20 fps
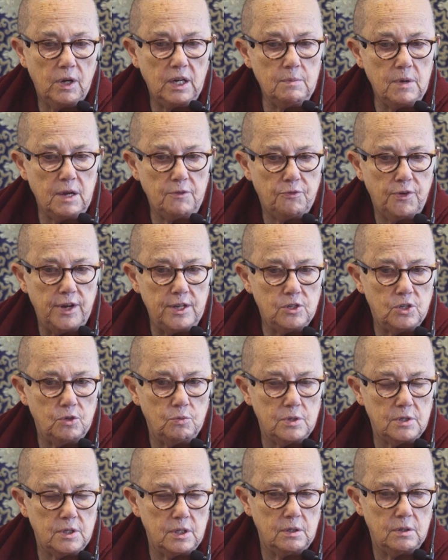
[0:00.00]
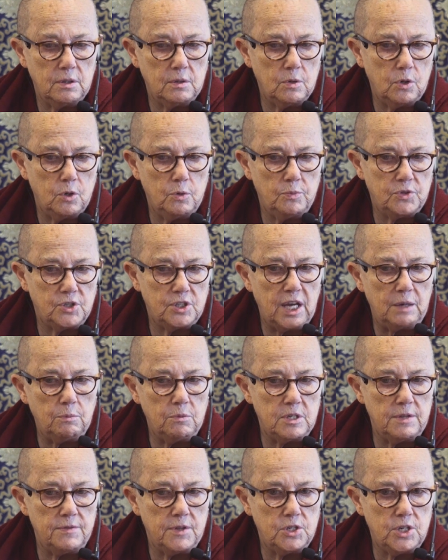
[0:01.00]
One of my friends who was in, her son
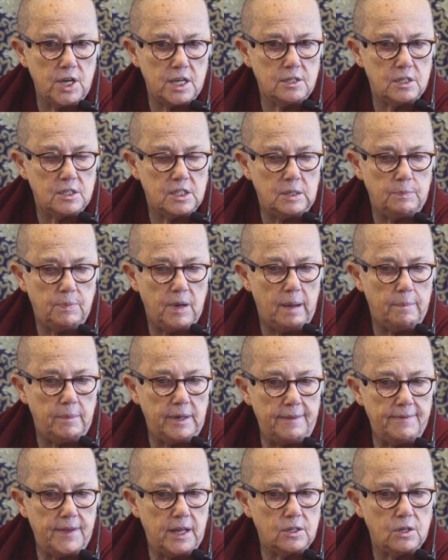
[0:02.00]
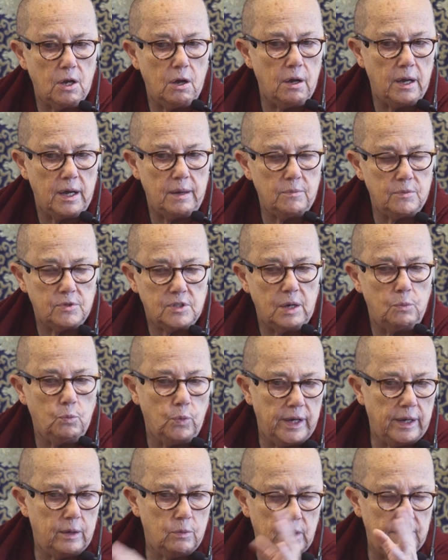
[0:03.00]
was in the Justice Department at that time,
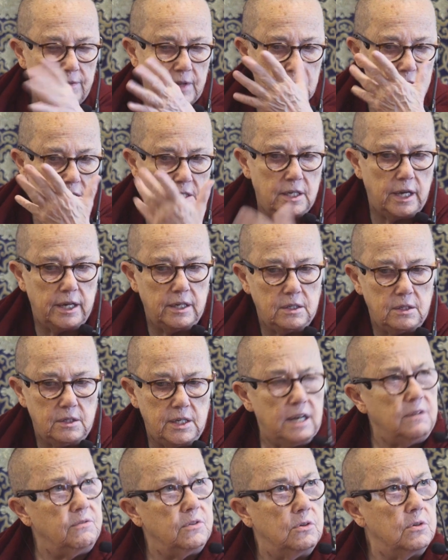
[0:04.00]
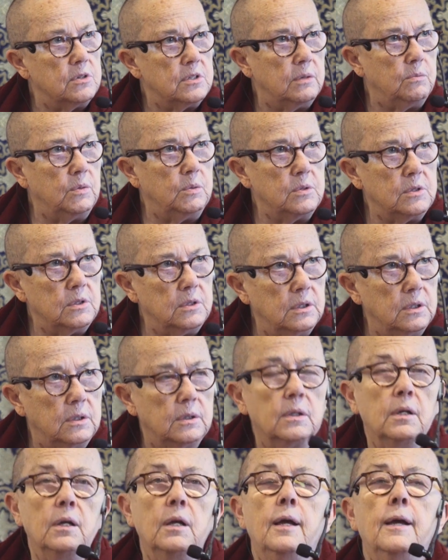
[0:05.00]
somewhere in that state, Denver or somewhere, wasn't it?
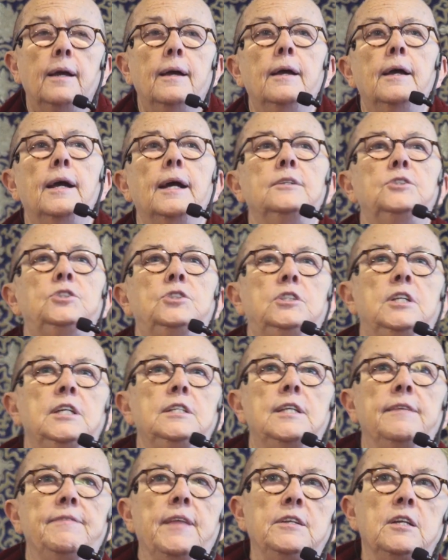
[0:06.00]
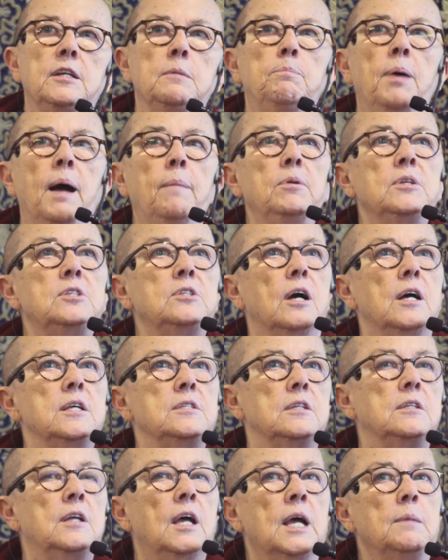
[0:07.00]
And she said they didn't
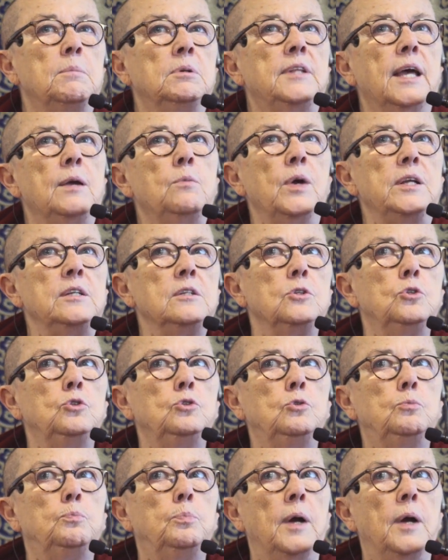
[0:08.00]
publicize it, but they went and